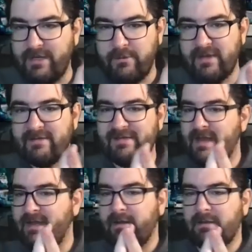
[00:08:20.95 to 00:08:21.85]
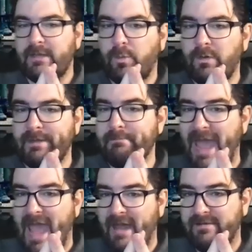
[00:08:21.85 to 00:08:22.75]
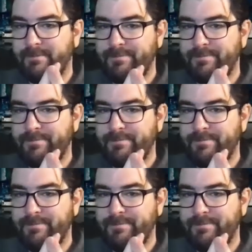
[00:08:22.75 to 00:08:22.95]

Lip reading: unions in Italy will be banned.